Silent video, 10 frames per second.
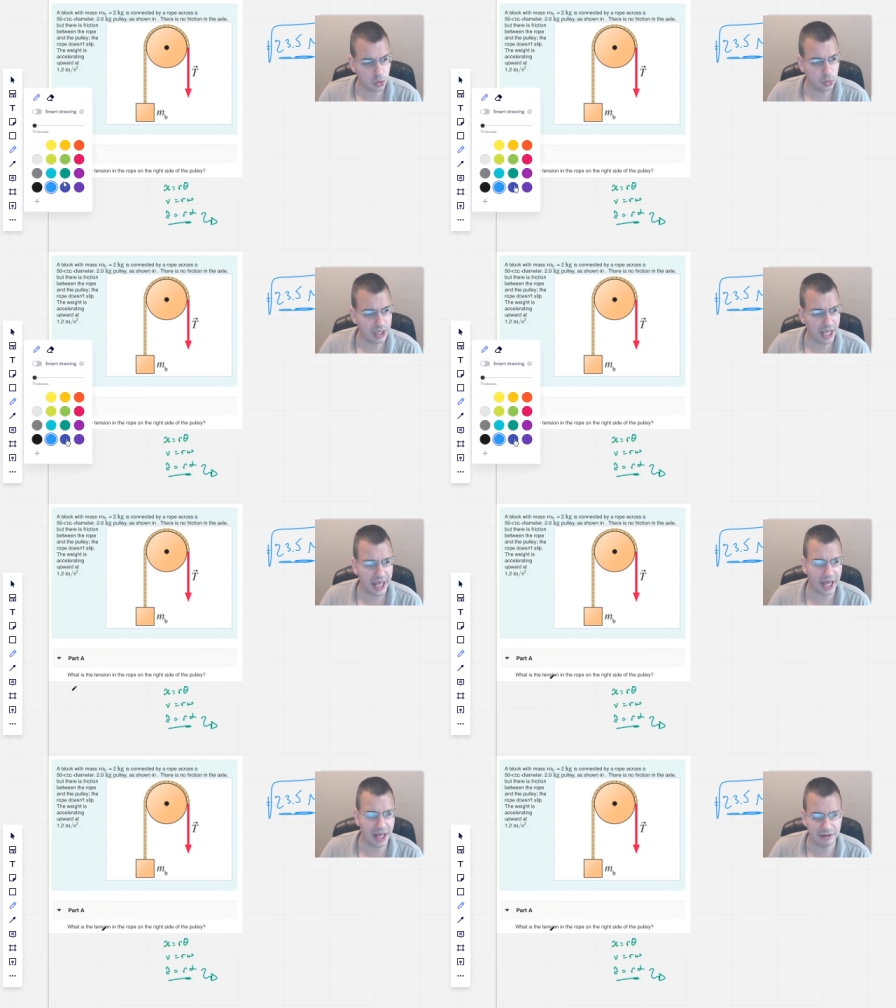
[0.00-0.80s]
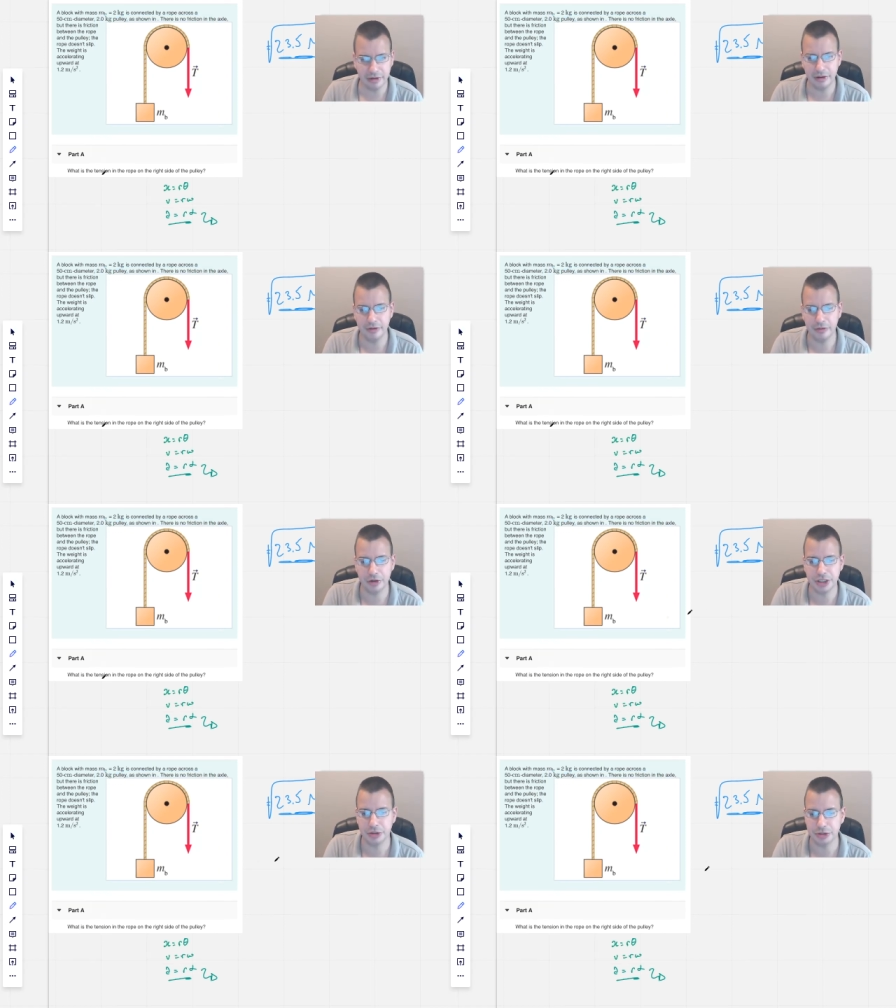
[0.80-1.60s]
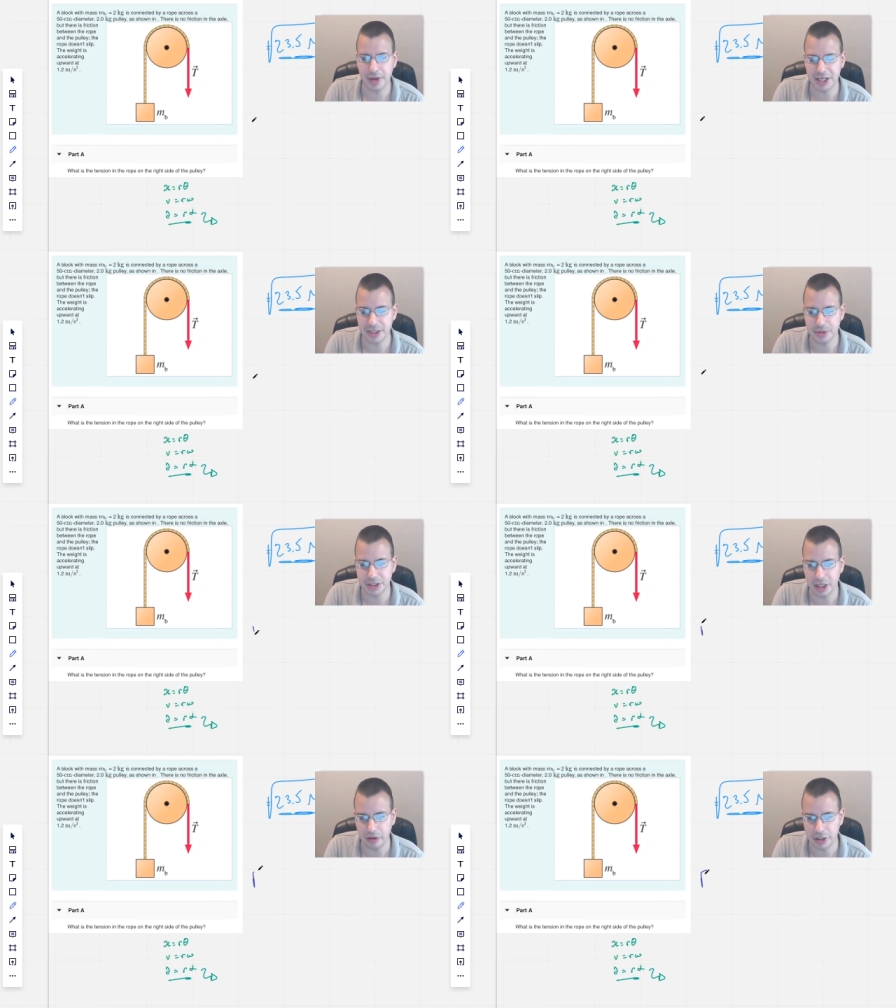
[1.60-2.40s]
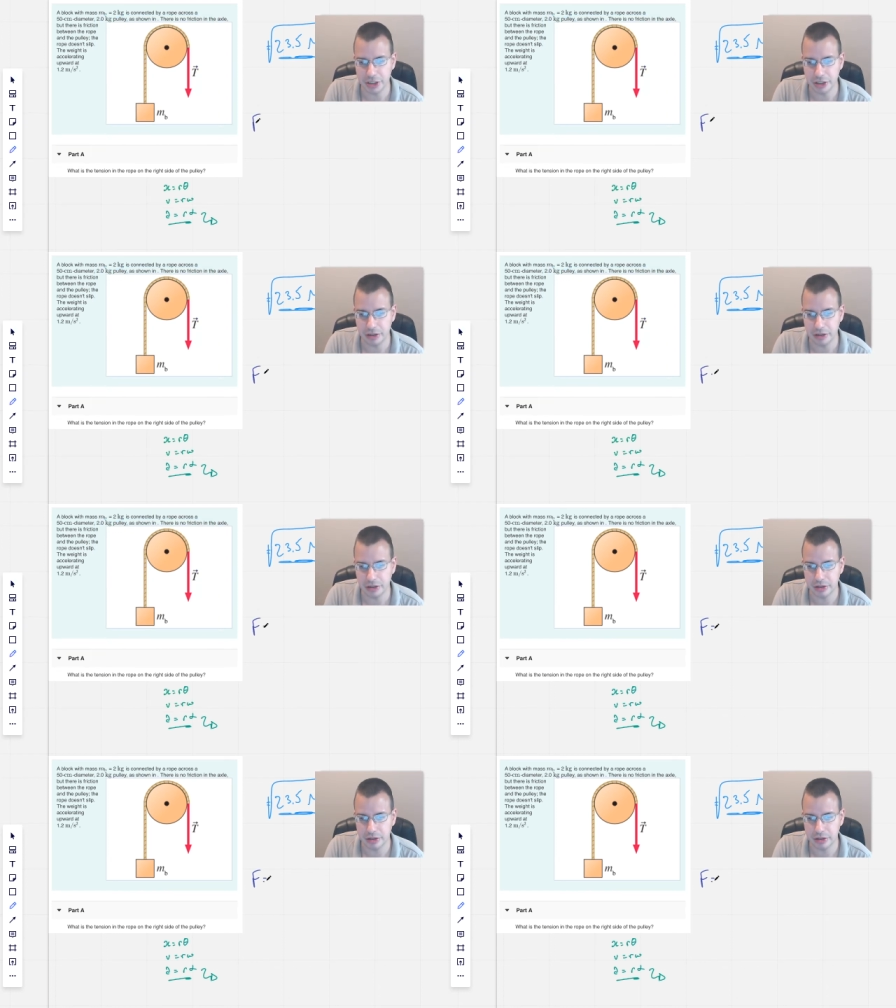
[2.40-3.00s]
we have force equals mass times acceleration.